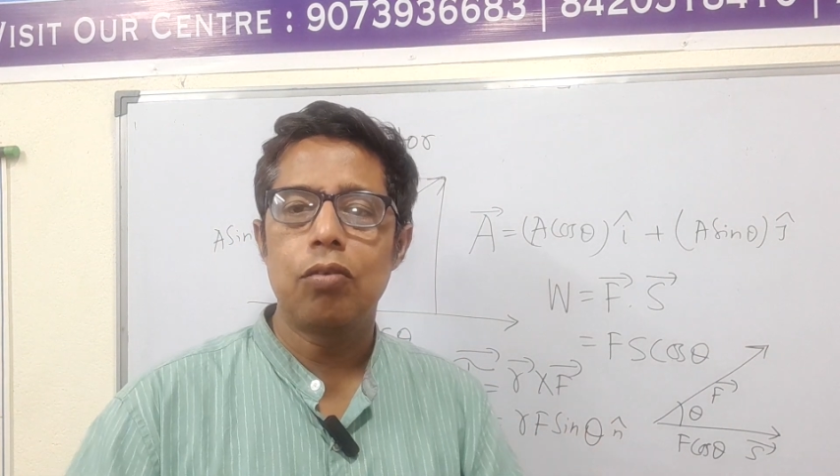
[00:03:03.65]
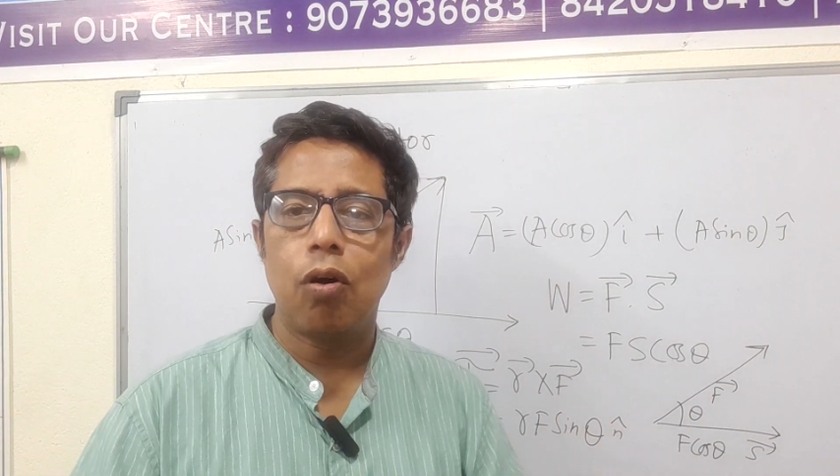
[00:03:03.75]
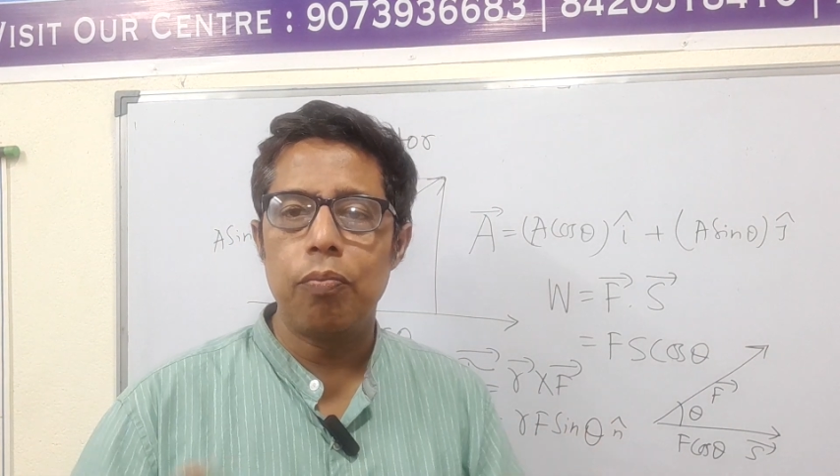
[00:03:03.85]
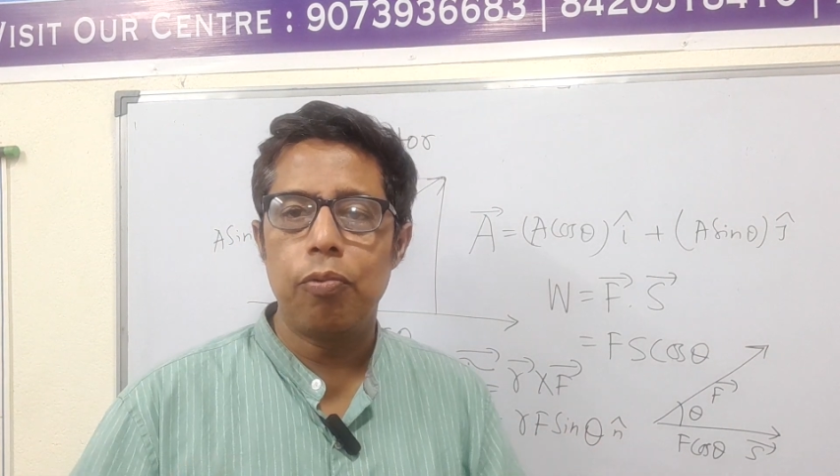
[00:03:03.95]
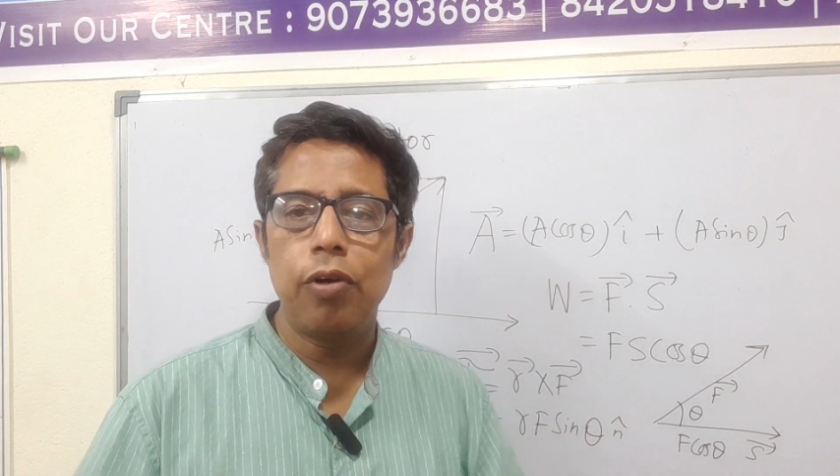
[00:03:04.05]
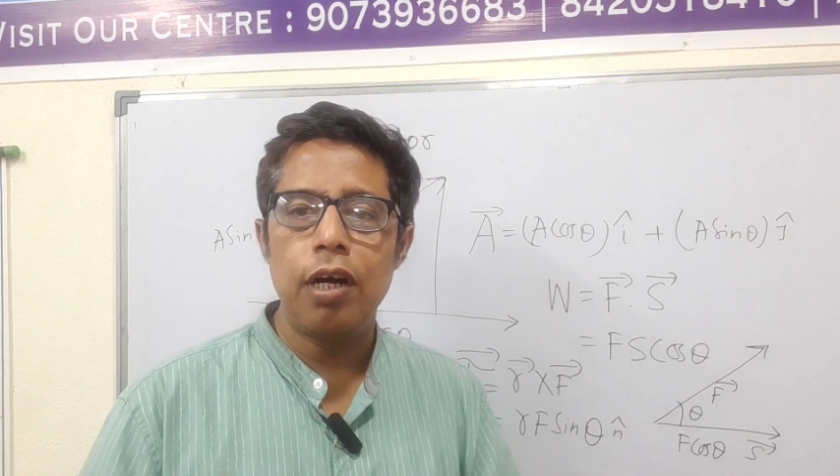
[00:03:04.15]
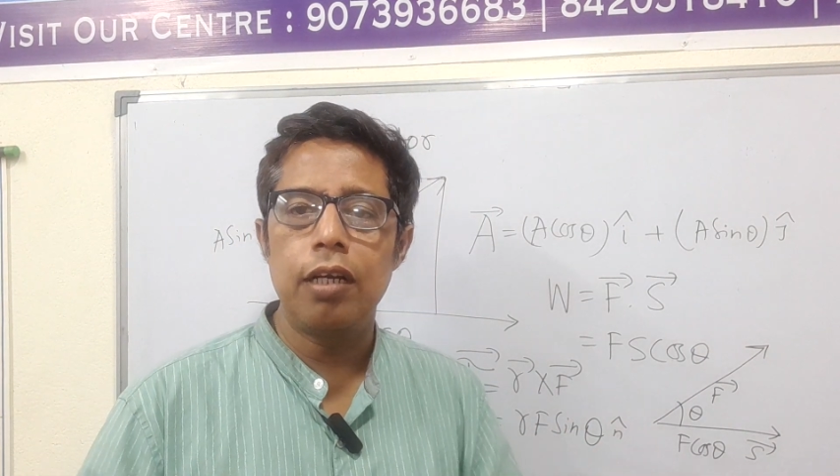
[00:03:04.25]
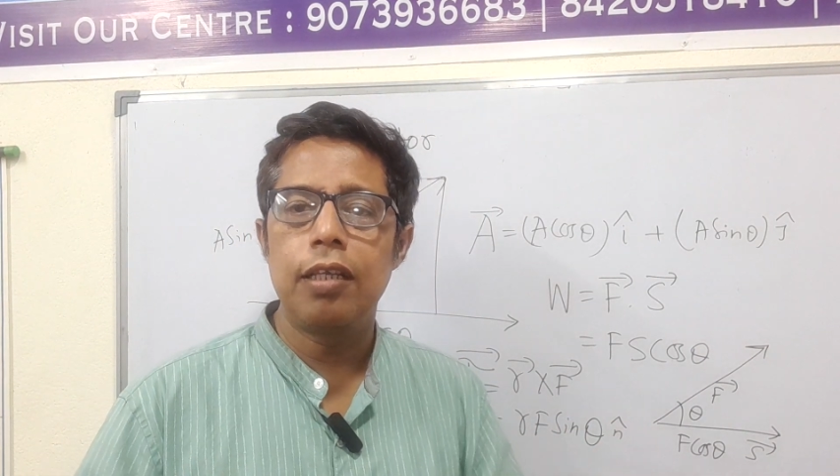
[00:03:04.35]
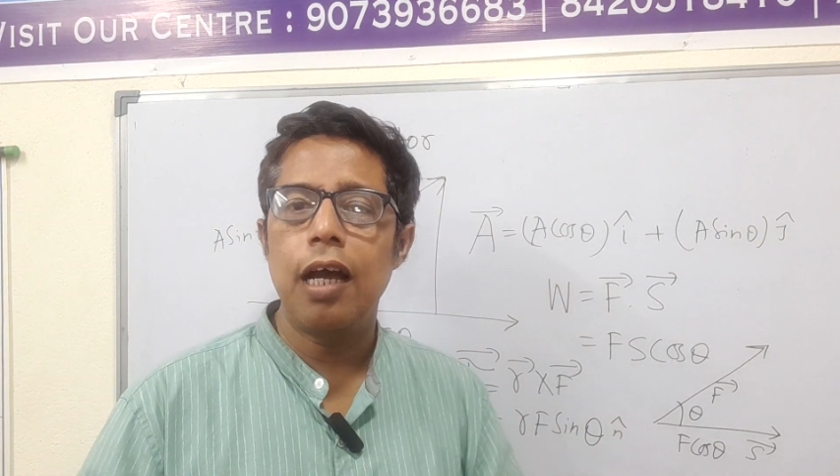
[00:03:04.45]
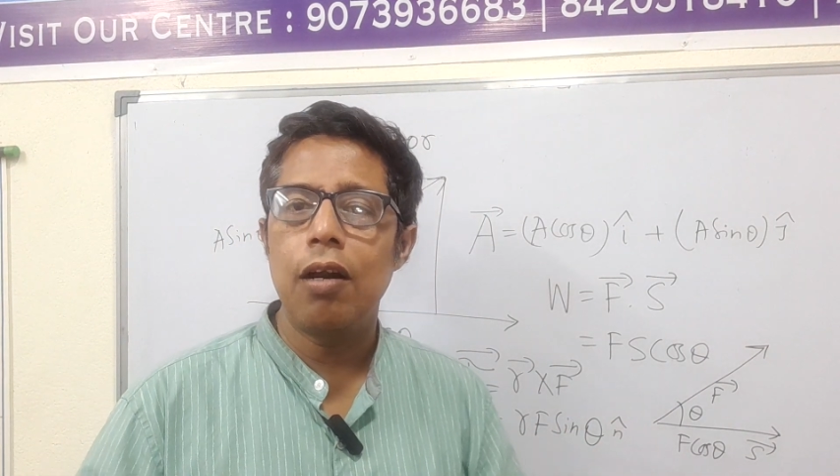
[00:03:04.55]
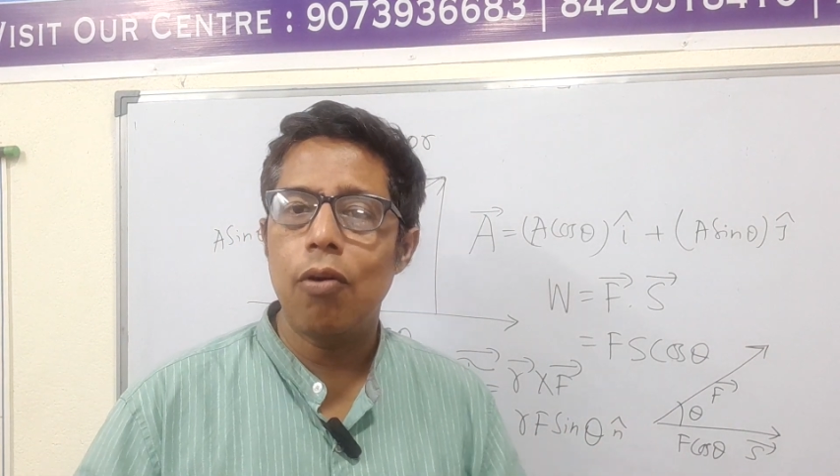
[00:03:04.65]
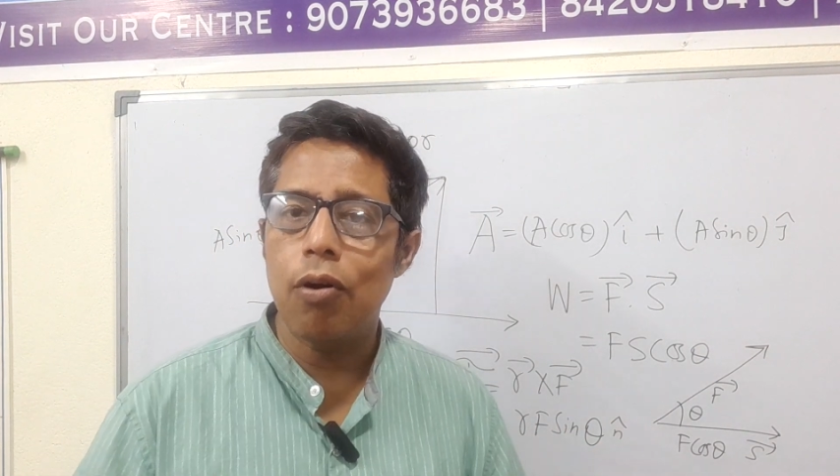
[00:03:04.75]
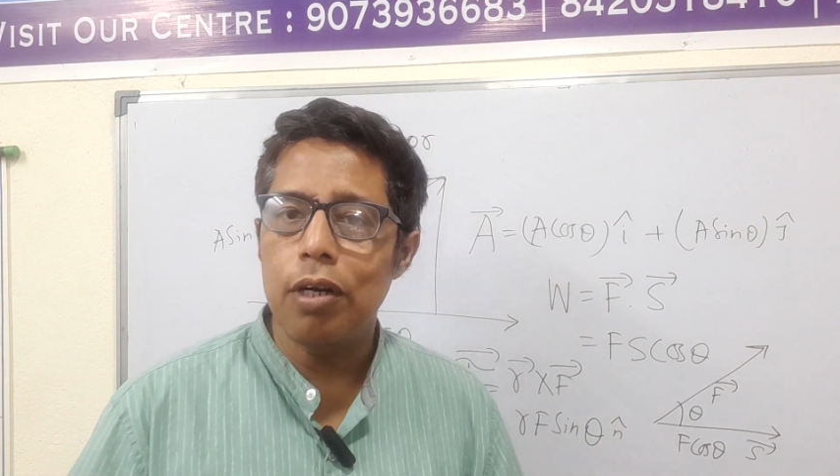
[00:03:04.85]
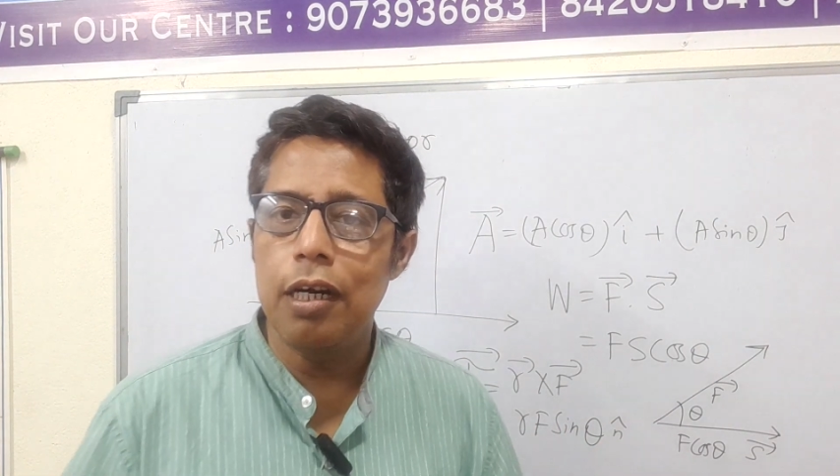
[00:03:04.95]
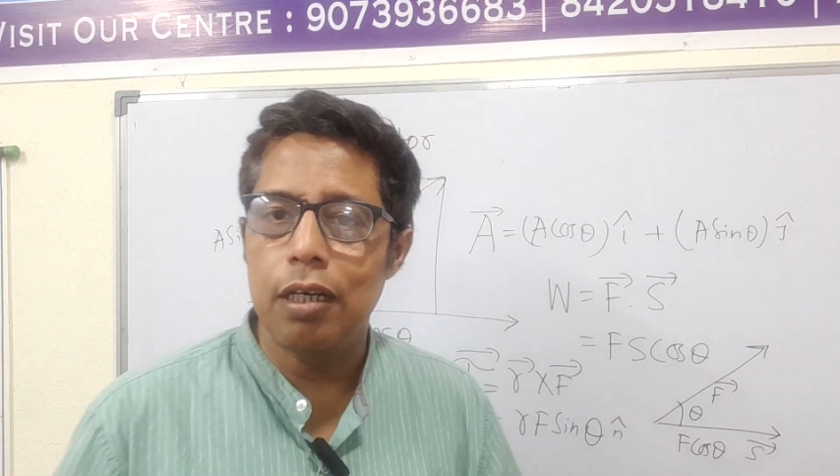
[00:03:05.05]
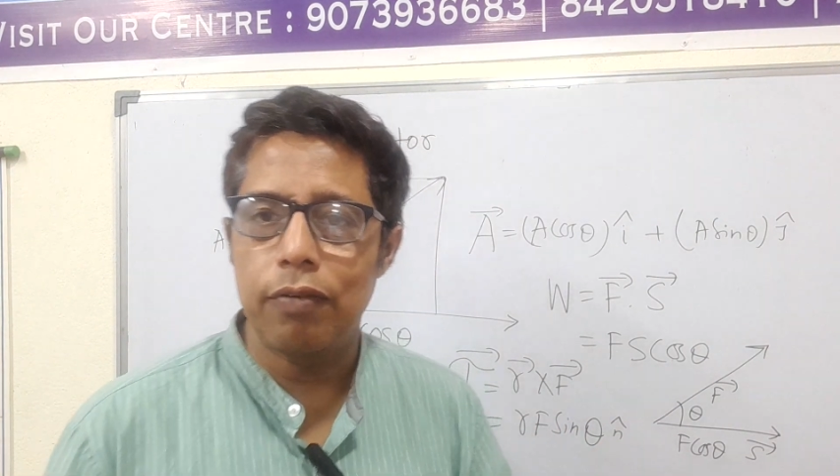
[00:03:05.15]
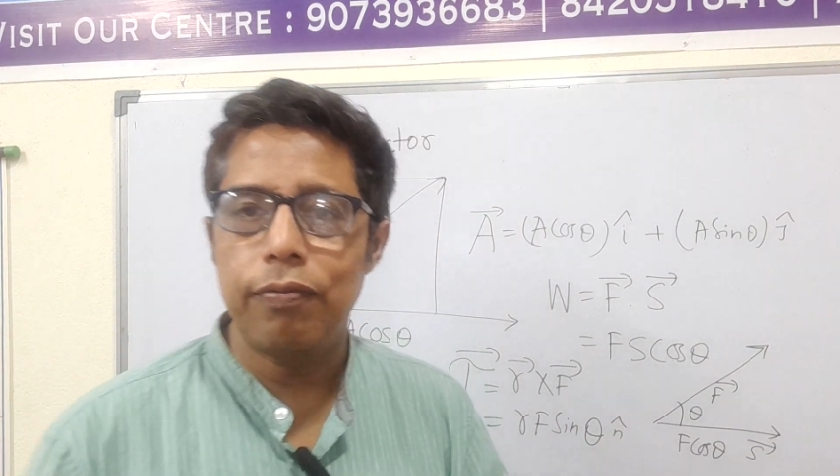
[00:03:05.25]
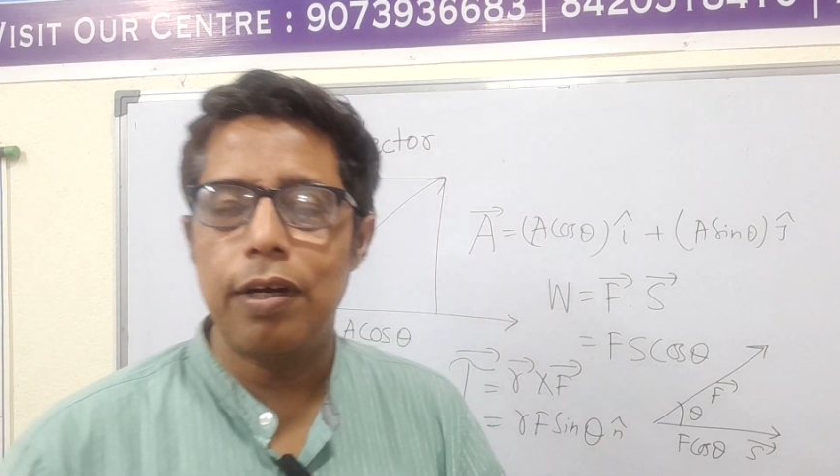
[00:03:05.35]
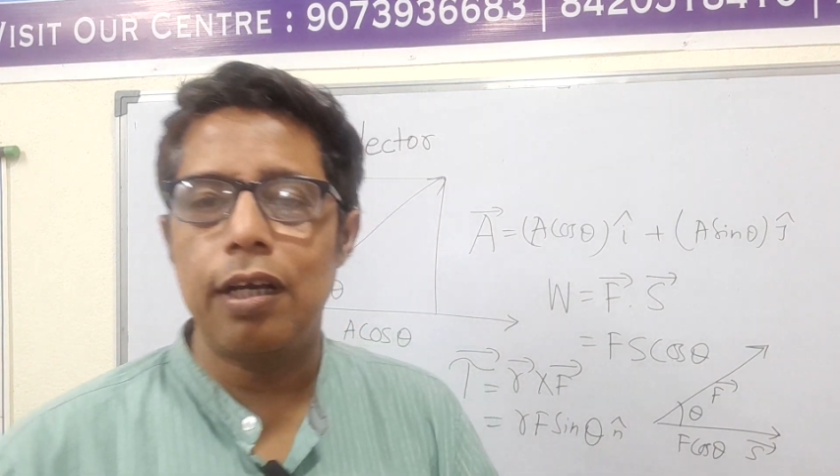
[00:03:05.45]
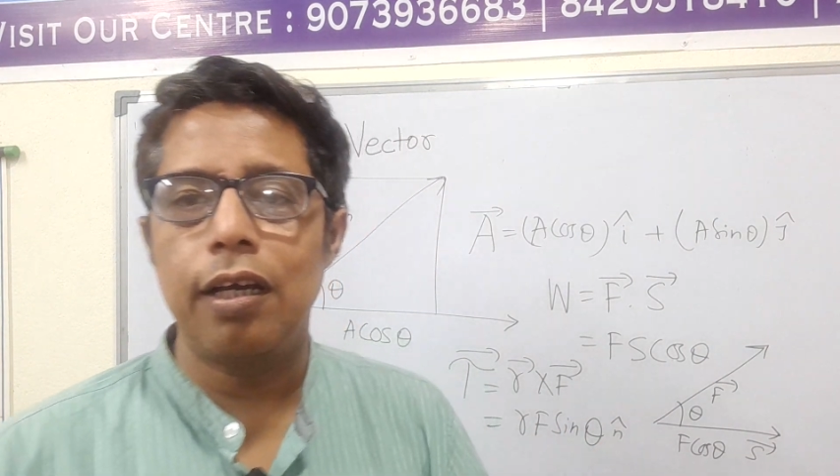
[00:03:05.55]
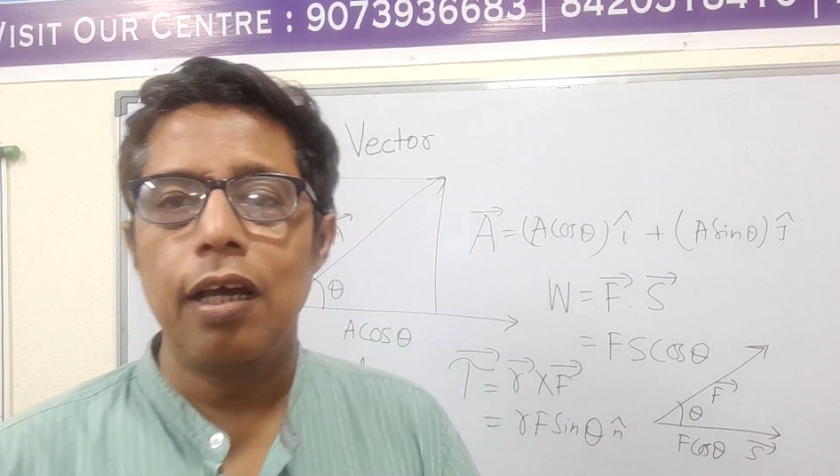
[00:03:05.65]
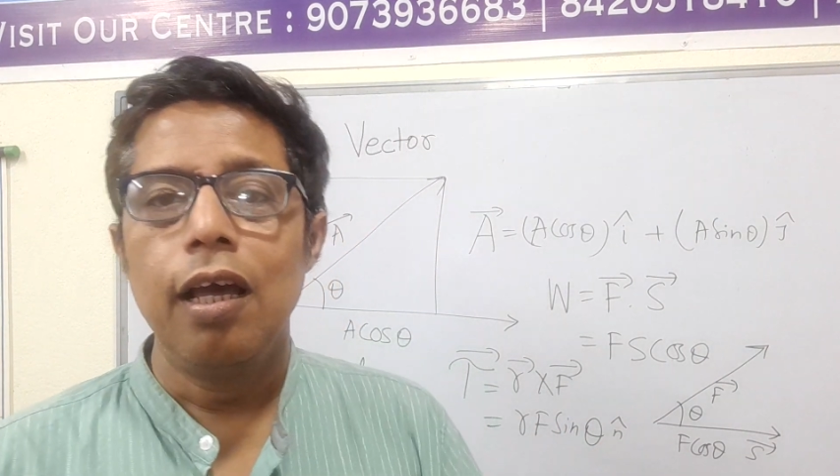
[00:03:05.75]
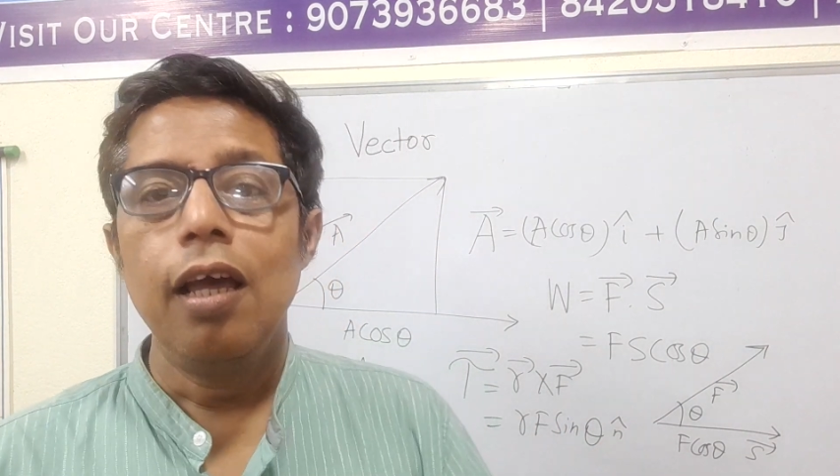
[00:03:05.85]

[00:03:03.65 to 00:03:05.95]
component, they are not interfering.